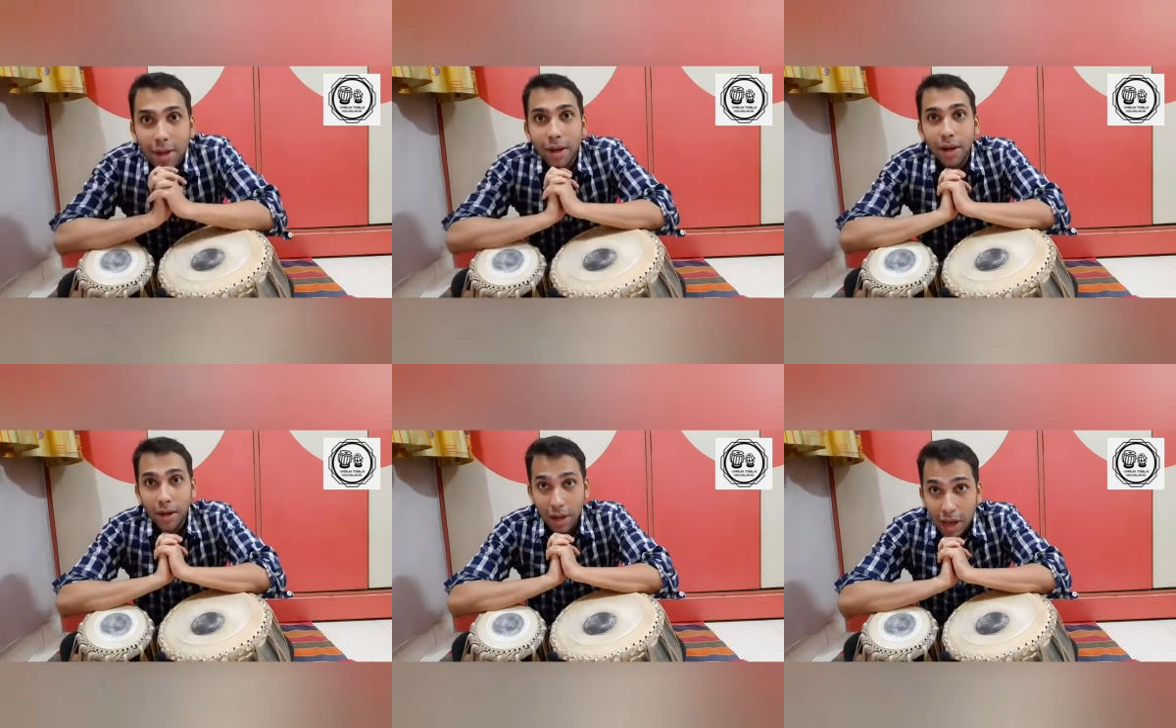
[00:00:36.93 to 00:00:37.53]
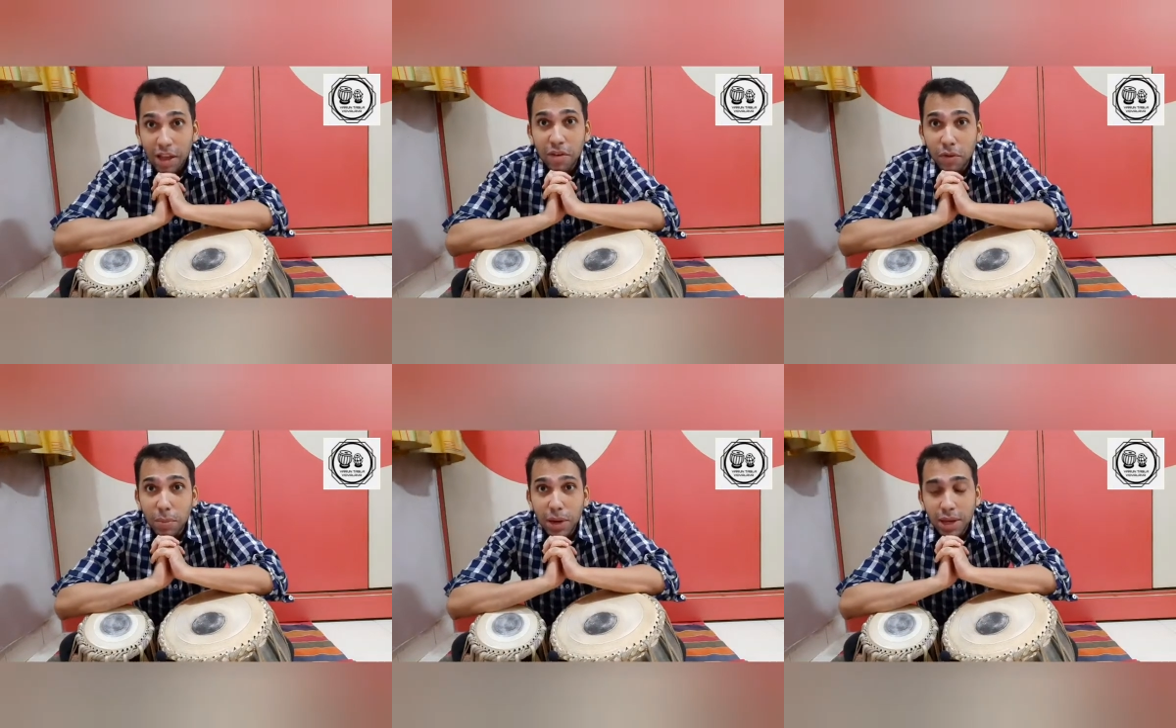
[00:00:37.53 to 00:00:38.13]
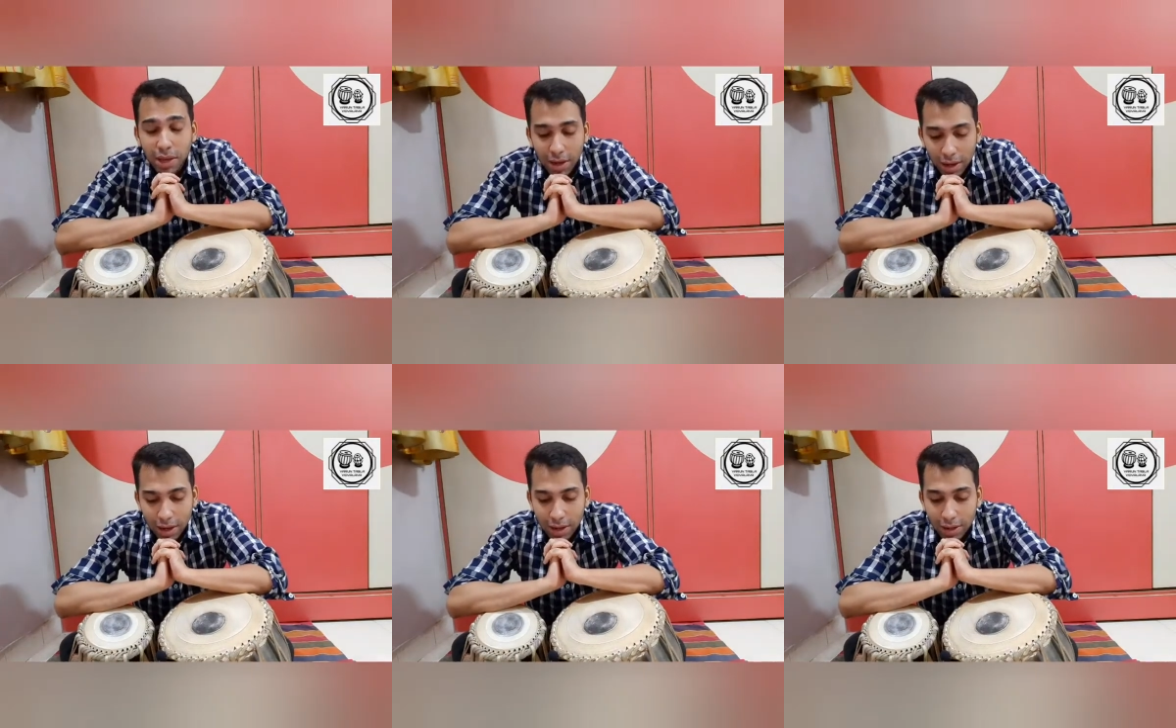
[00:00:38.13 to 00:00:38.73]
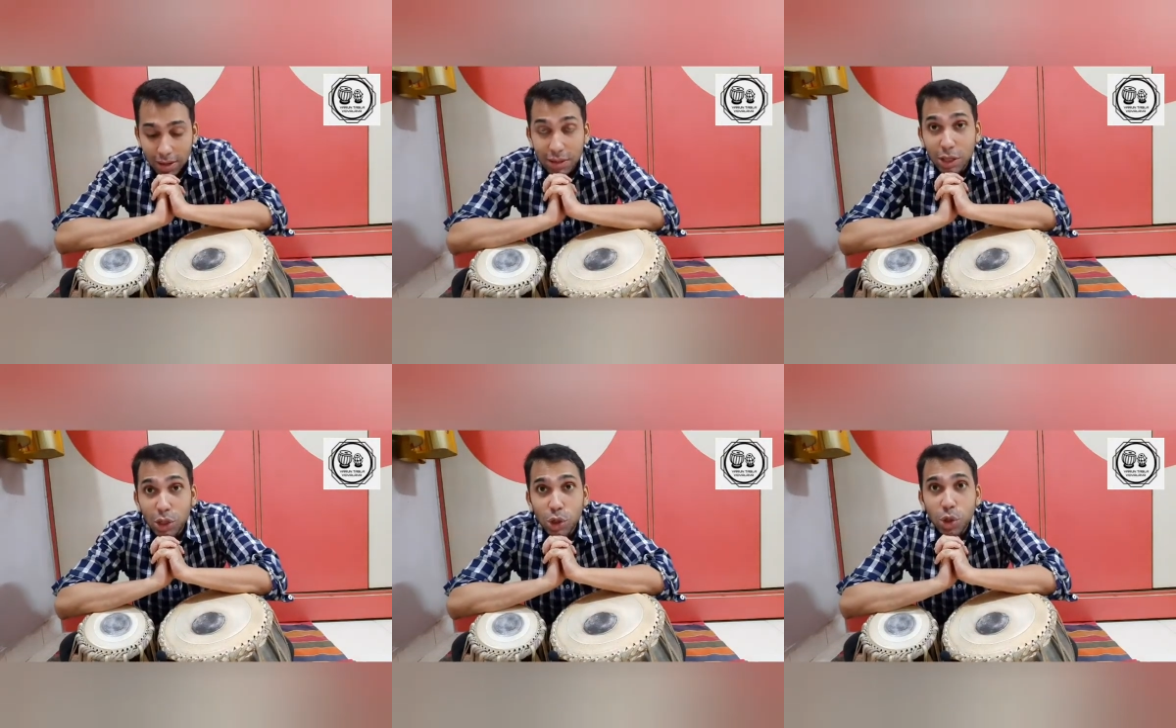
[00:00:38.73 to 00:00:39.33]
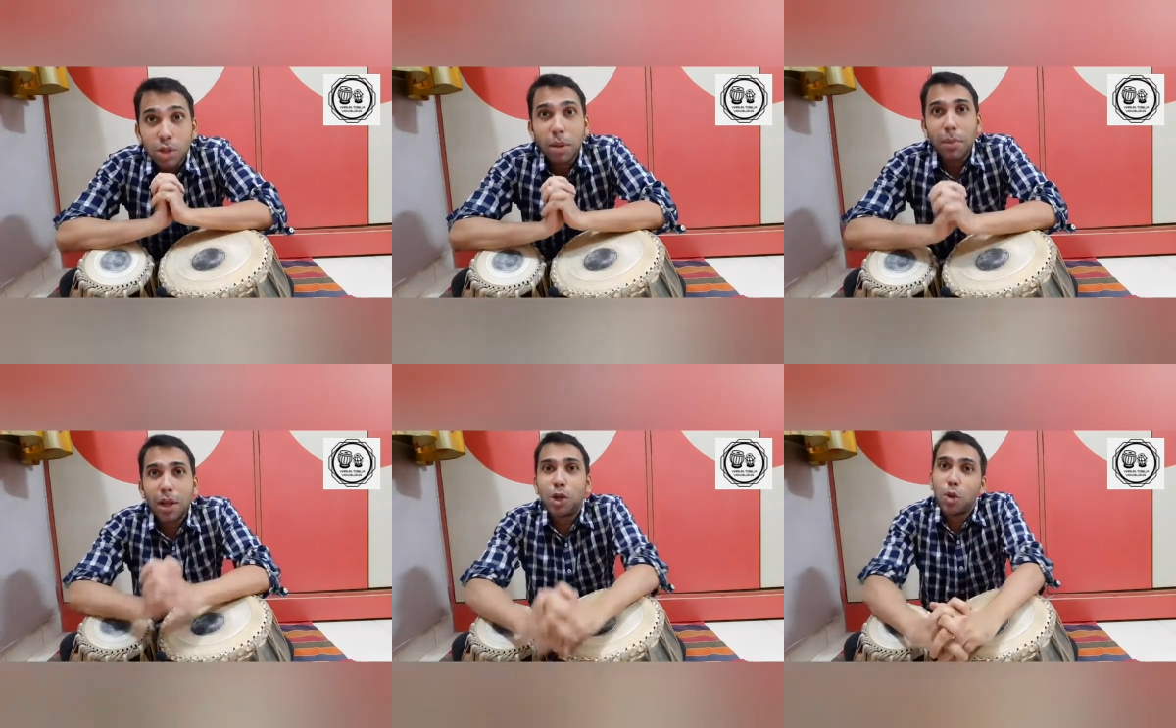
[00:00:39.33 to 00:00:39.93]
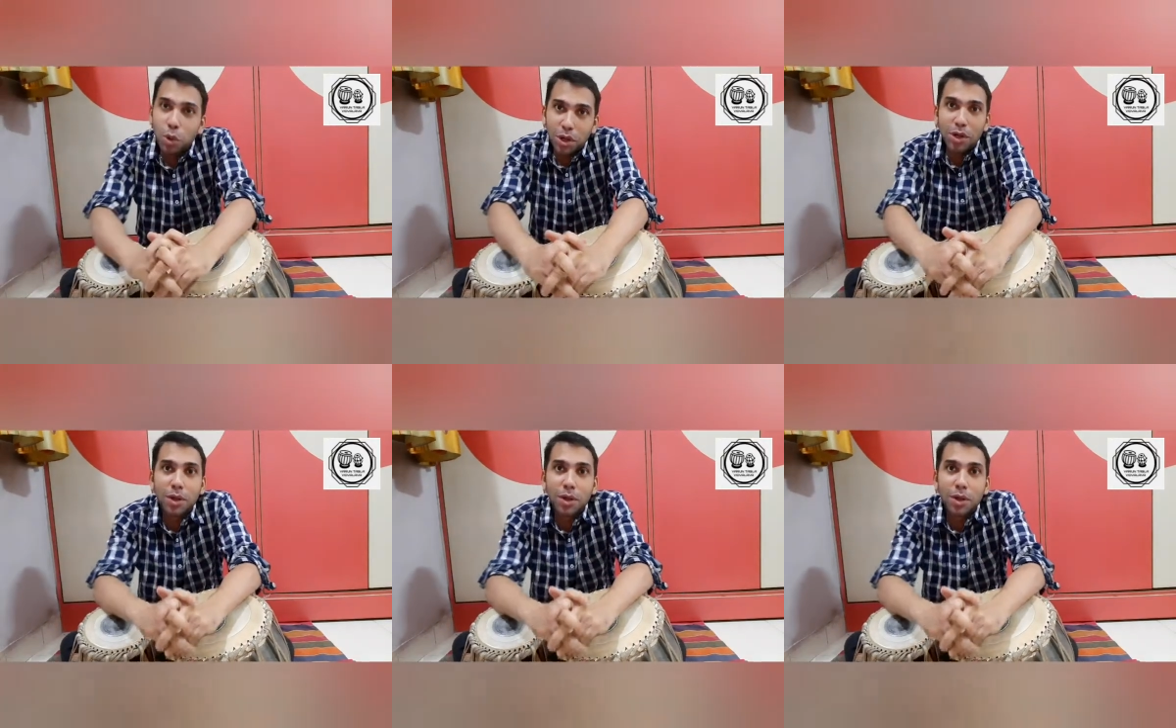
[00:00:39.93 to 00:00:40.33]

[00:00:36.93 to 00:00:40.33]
Hi everybody, this is your tabla tutor,